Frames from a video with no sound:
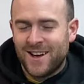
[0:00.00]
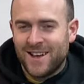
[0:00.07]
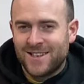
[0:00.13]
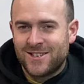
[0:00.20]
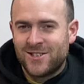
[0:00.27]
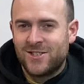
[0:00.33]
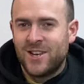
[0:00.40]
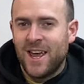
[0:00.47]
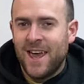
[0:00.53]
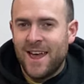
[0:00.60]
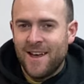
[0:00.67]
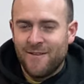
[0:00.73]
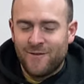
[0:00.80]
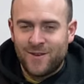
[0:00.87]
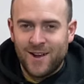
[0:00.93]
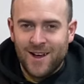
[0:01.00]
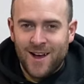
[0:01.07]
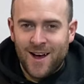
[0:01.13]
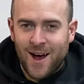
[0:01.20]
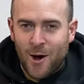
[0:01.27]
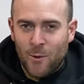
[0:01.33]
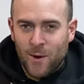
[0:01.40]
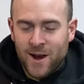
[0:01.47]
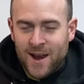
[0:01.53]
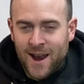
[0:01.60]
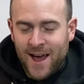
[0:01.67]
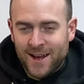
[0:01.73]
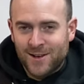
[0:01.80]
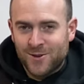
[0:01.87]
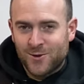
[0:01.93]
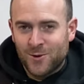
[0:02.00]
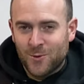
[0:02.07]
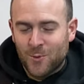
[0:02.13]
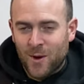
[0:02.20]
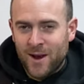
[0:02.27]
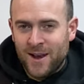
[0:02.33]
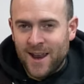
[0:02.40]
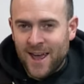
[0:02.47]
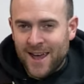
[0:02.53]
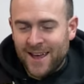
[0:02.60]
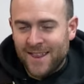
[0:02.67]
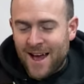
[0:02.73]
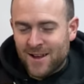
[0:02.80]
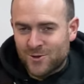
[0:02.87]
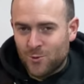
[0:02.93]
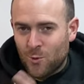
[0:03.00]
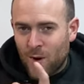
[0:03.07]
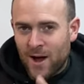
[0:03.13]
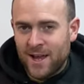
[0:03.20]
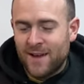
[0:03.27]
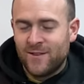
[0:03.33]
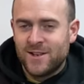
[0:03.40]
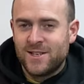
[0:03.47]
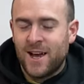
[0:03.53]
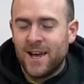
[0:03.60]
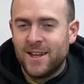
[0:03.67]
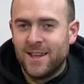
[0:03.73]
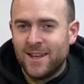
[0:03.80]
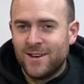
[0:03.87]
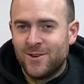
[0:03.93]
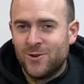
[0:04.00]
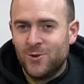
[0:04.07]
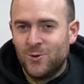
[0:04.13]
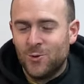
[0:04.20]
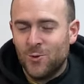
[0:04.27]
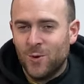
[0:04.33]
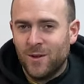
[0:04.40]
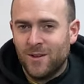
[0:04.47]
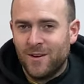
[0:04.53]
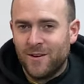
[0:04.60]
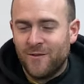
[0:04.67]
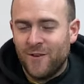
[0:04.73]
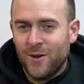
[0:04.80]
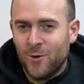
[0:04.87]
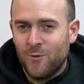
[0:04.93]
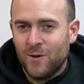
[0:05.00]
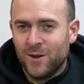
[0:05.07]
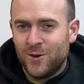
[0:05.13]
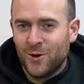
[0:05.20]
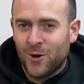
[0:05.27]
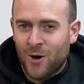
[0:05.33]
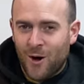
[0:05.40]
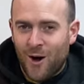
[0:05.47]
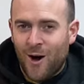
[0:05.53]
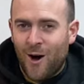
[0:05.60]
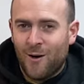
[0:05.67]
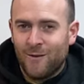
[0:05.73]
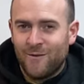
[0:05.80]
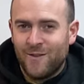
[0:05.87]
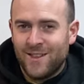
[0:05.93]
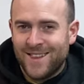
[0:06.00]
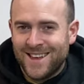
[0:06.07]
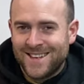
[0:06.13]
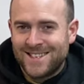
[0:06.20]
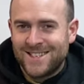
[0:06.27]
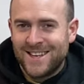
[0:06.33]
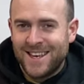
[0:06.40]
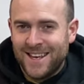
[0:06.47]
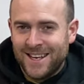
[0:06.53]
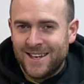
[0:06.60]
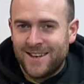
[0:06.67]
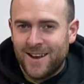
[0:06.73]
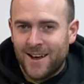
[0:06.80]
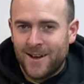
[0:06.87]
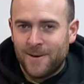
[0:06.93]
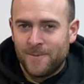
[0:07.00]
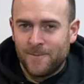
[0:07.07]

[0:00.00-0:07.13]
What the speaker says: saved our night one day, and that's why I decided to do the review video of this heater.